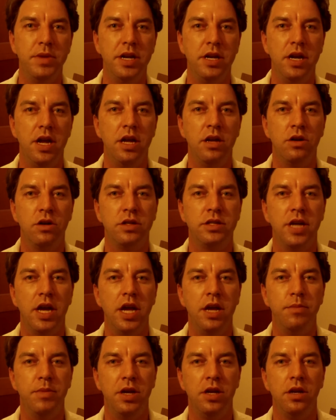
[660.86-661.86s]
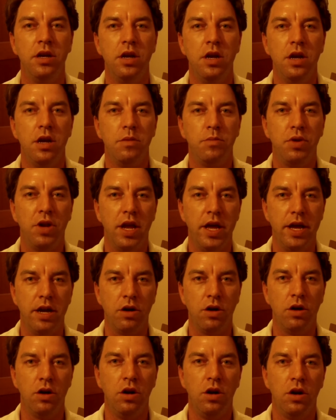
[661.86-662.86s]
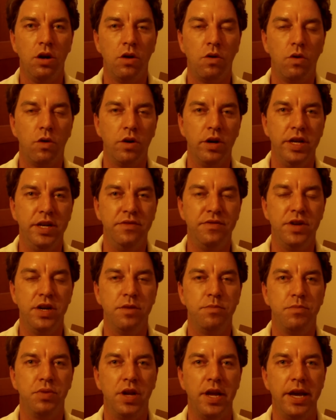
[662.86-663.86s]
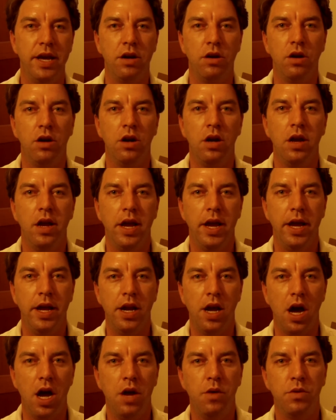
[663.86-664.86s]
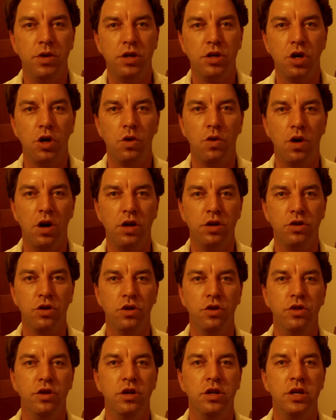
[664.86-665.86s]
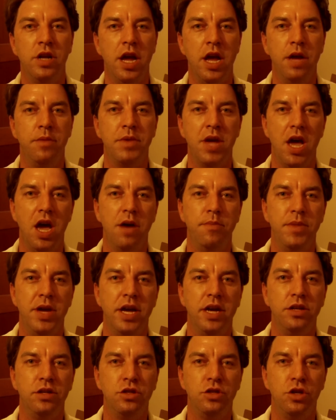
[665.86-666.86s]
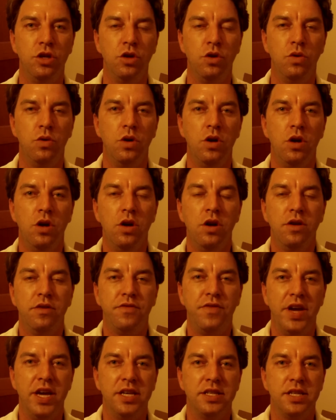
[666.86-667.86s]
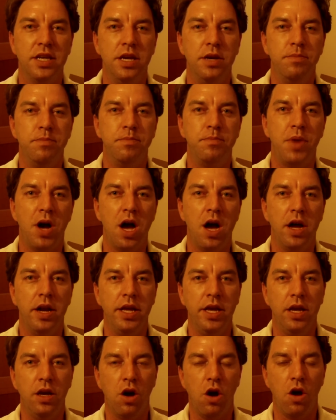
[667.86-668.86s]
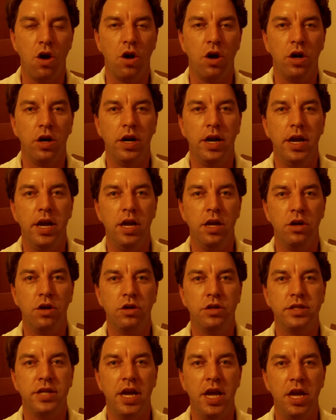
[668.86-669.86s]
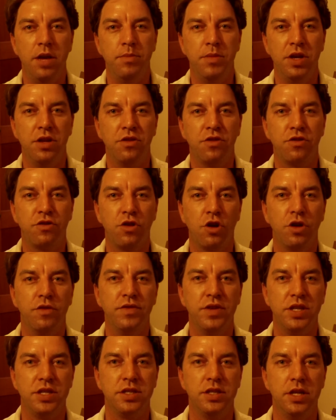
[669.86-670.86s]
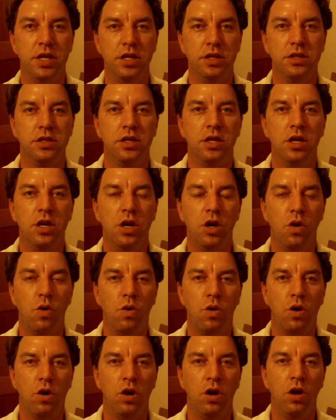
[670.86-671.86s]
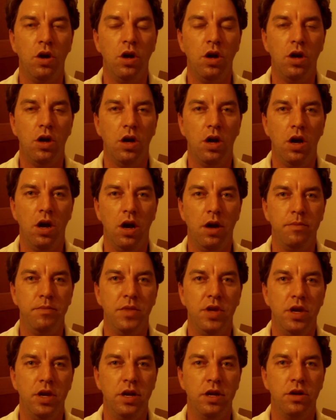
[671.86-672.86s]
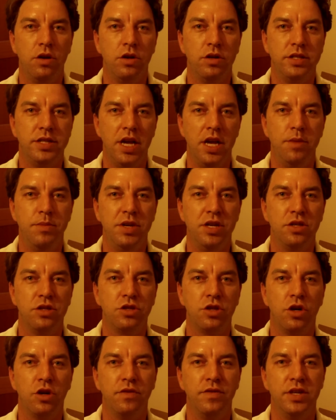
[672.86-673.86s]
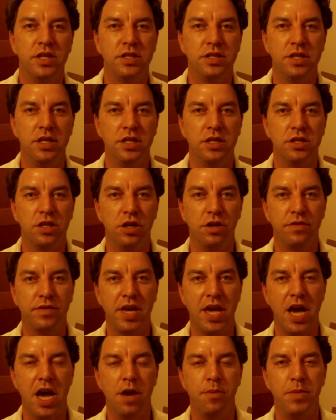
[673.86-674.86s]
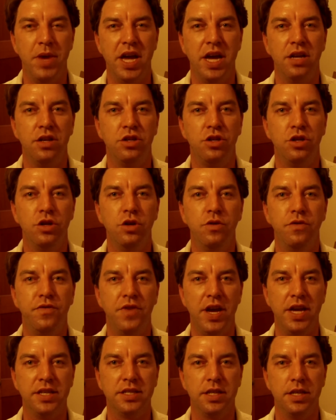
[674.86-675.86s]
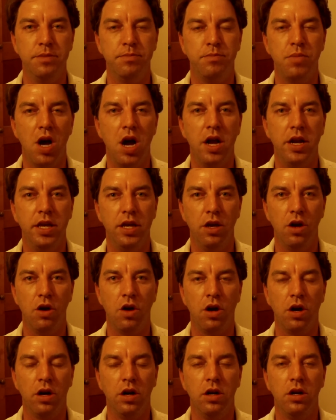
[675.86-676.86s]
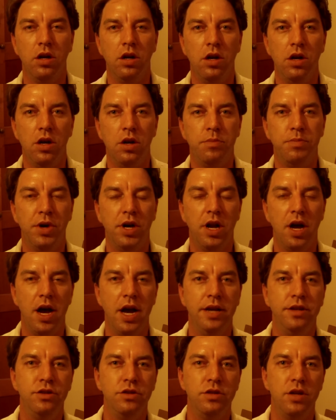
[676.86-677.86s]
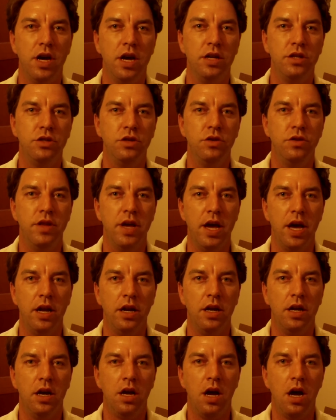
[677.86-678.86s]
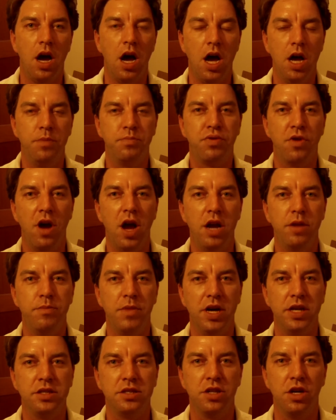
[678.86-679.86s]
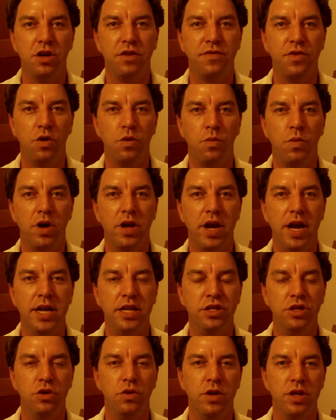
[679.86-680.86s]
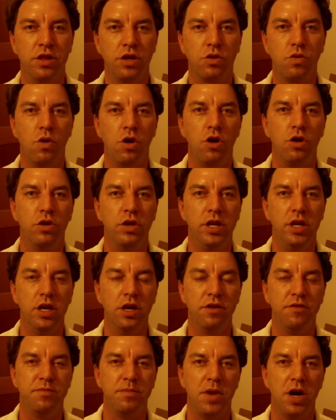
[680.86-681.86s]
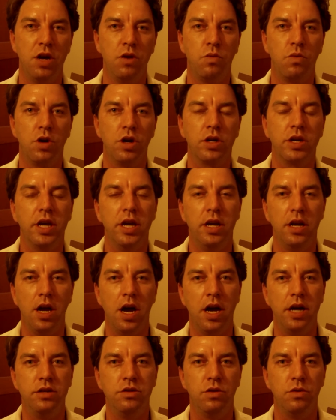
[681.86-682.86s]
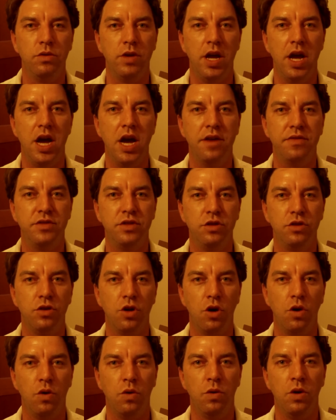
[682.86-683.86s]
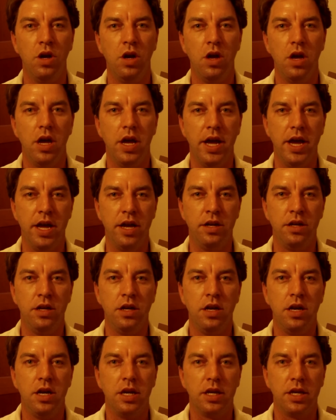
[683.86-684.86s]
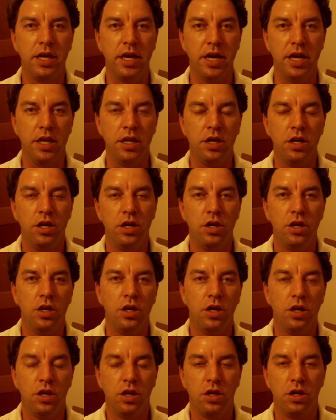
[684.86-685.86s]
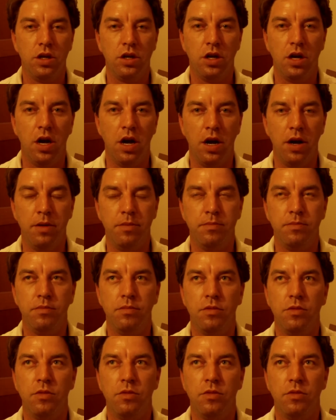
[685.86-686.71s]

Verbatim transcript: an entertainment planner or event planner and I would go under the name Katmandew Face and Body Art Entertainment Services or um, Entertainment Services of Katmandew Face and Body Art. But I do not do that. I pride myself on what I do and the quality of my work, and I don't have to go and get um,